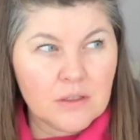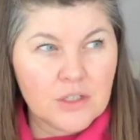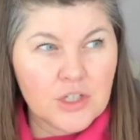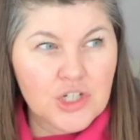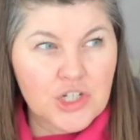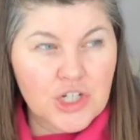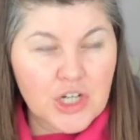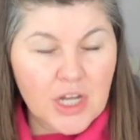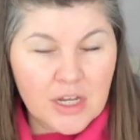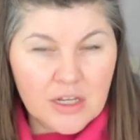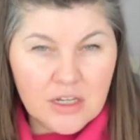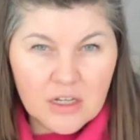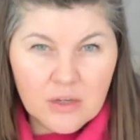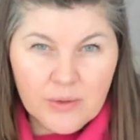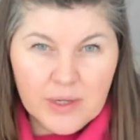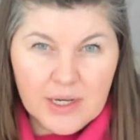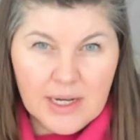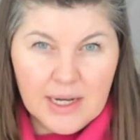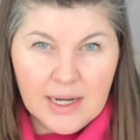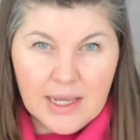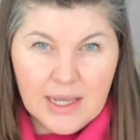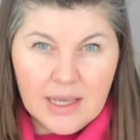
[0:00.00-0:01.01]

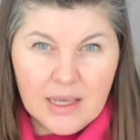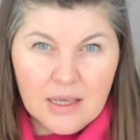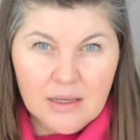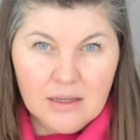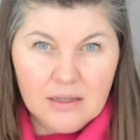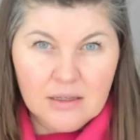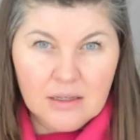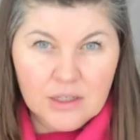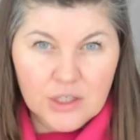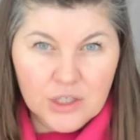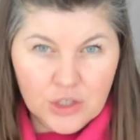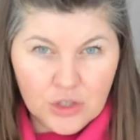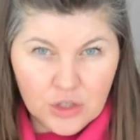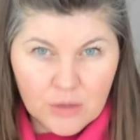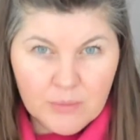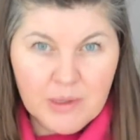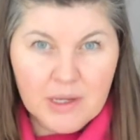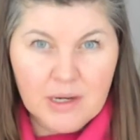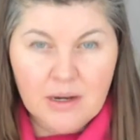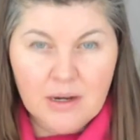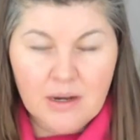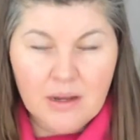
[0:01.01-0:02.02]
genuinely
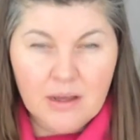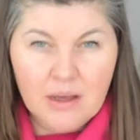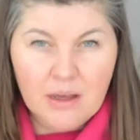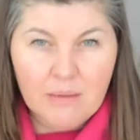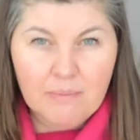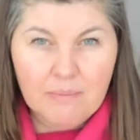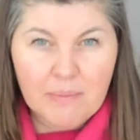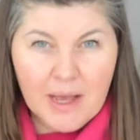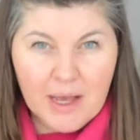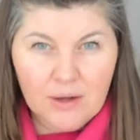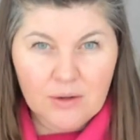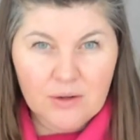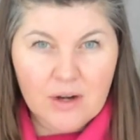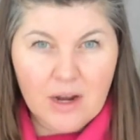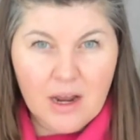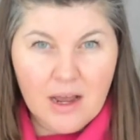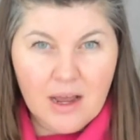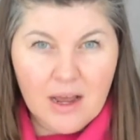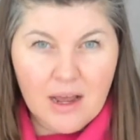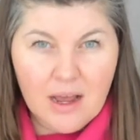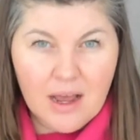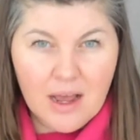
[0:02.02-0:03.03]
human about
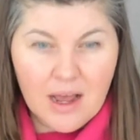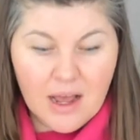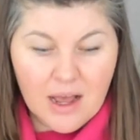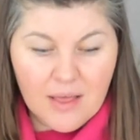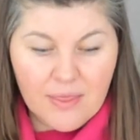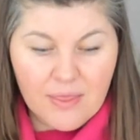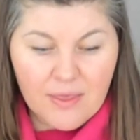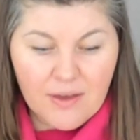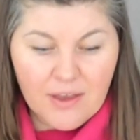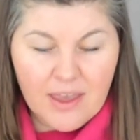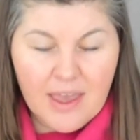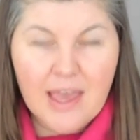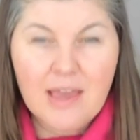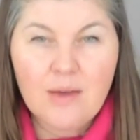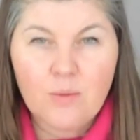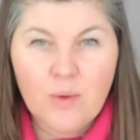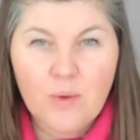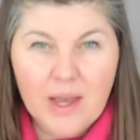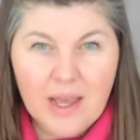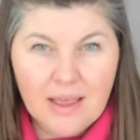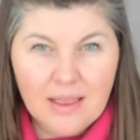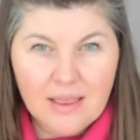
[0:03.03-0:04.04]
the
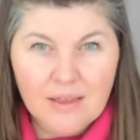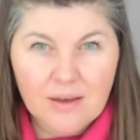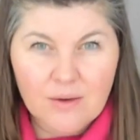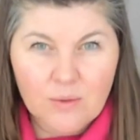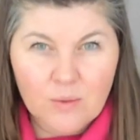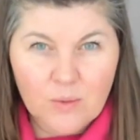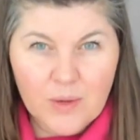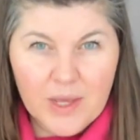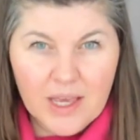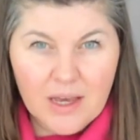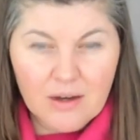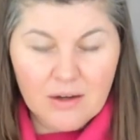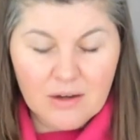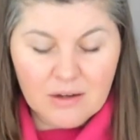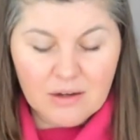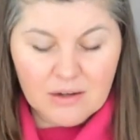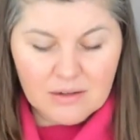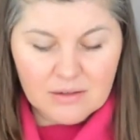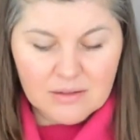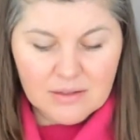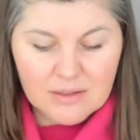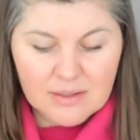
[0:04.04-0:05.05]
gateway that we
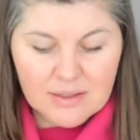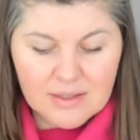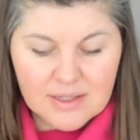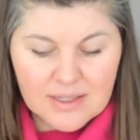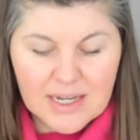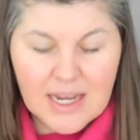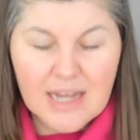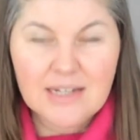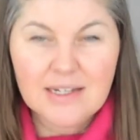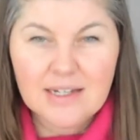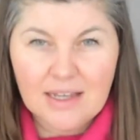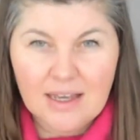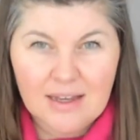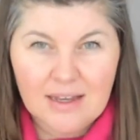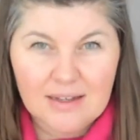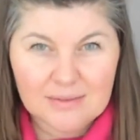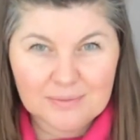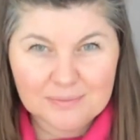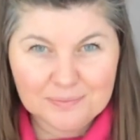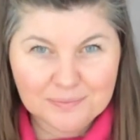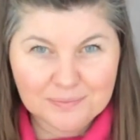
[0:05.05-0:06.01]
are standing at.